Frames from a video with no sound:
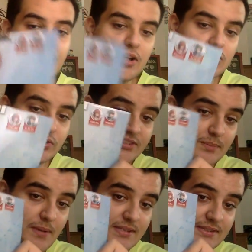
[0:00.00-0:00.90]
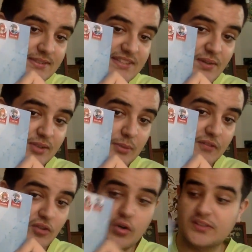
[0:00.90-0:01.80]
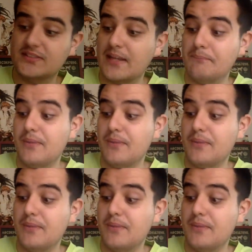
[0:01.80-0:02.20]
Echoes, which is the best in the series, but of course they